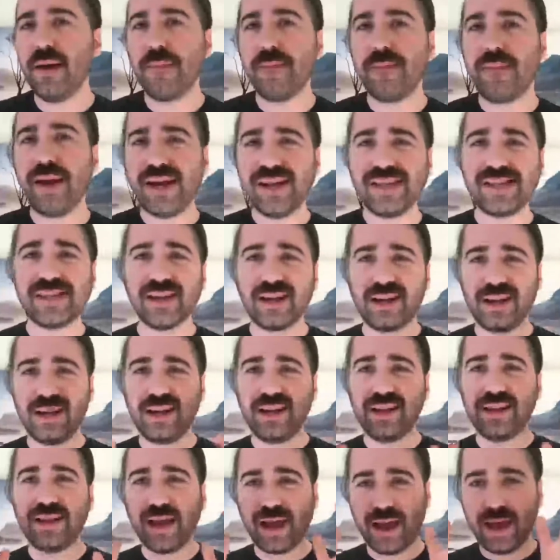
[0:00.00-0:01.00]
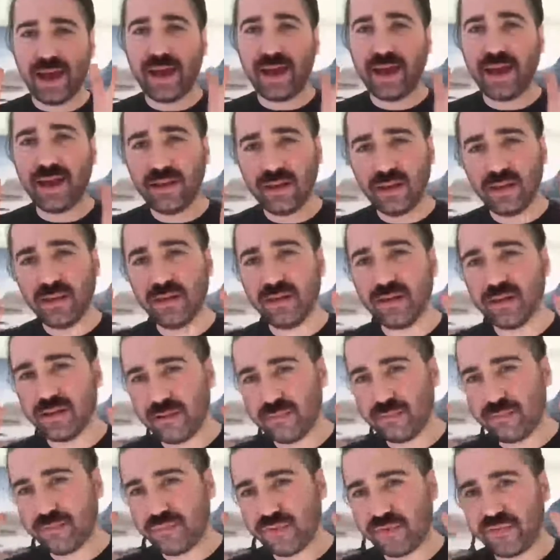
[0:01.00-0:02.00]
Basically, in
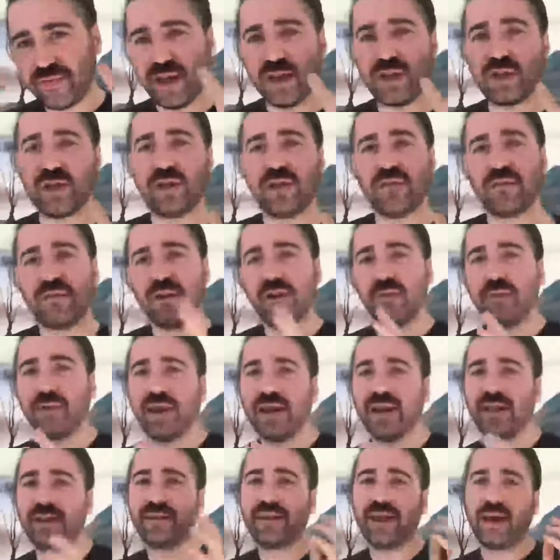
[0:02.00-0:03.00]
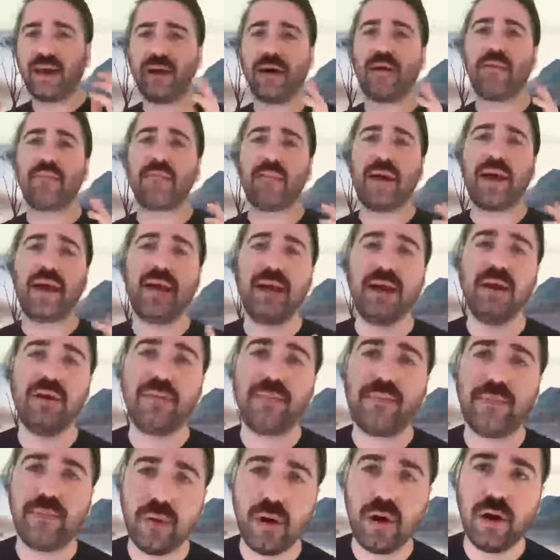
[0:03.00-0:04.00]
professional filmmaking, they are made
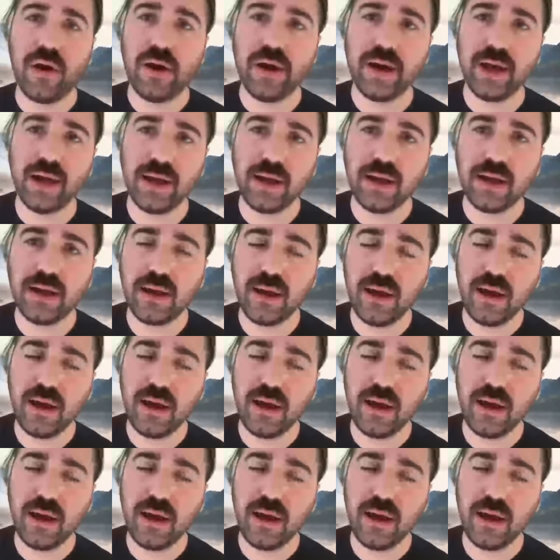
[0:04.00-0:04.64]
by